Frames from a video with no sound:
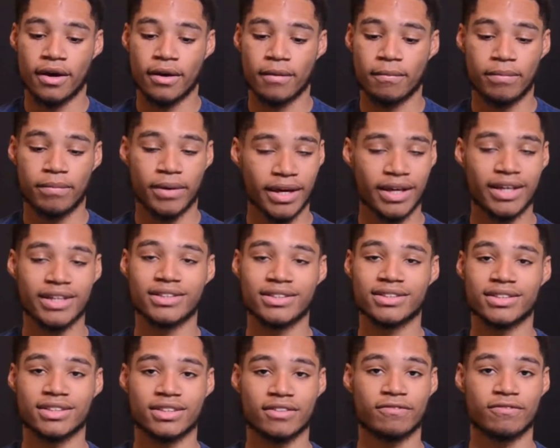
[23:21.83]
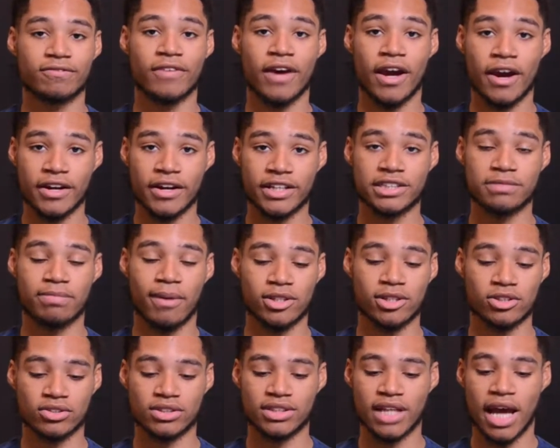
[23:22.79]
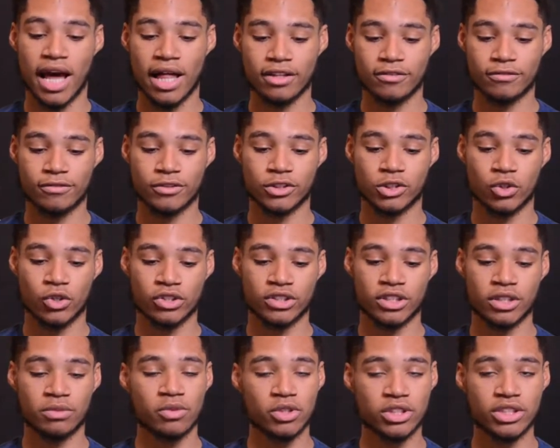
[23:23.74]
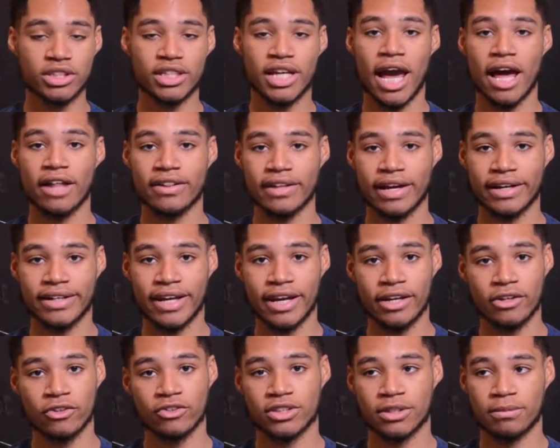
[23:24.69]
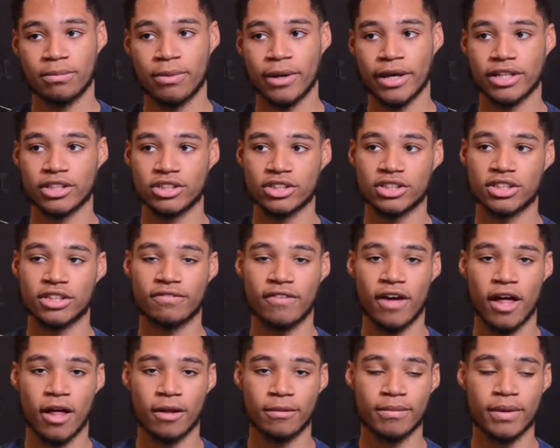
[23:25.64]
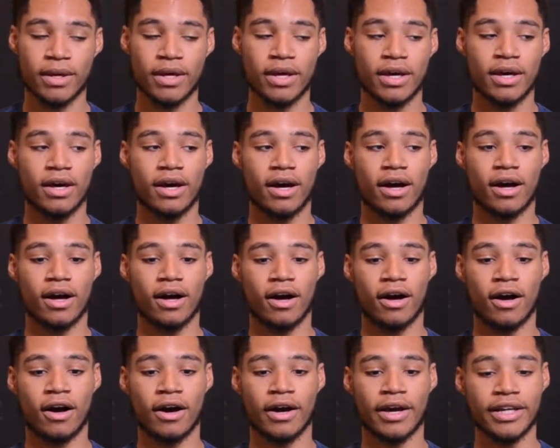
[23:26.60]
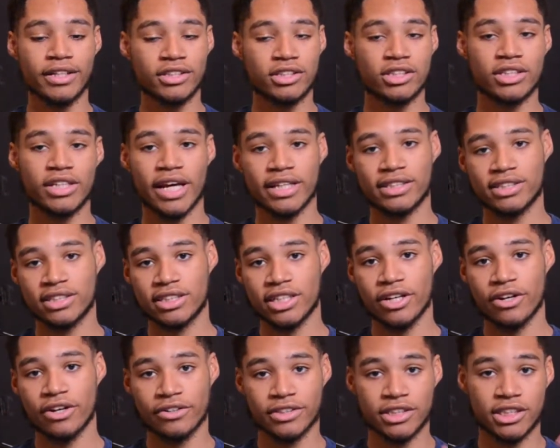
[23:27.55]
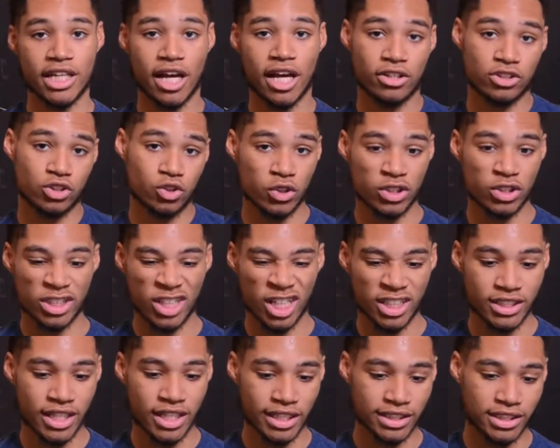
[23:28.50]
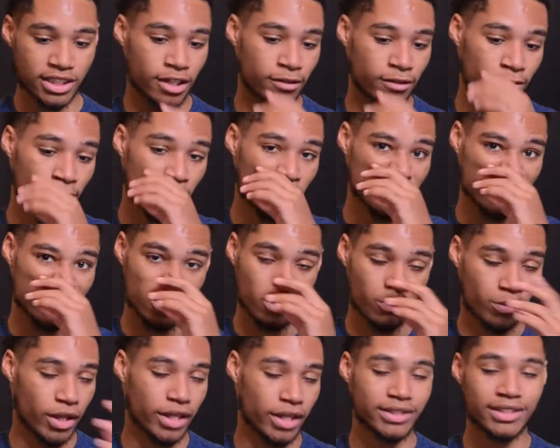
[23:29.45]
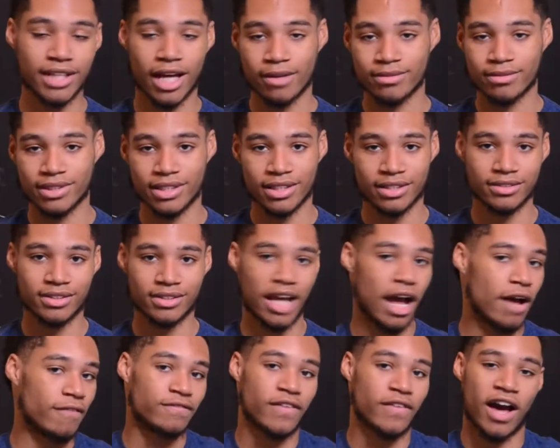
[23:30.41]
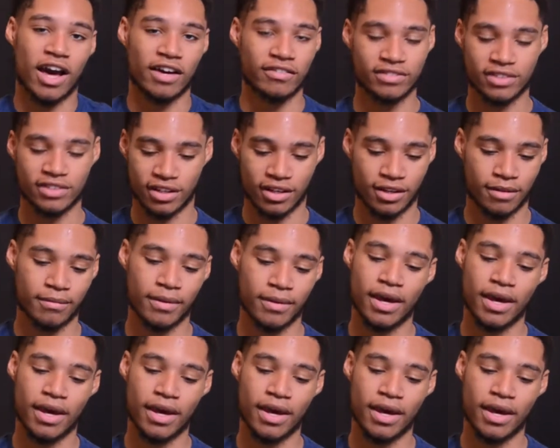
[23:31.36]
Pickens is a very special talent for Georgia, and we'll see how that Daniels and Pickens develop into next year and see how Georgia does next year. Of course, they'll be a top 10, top 5 team,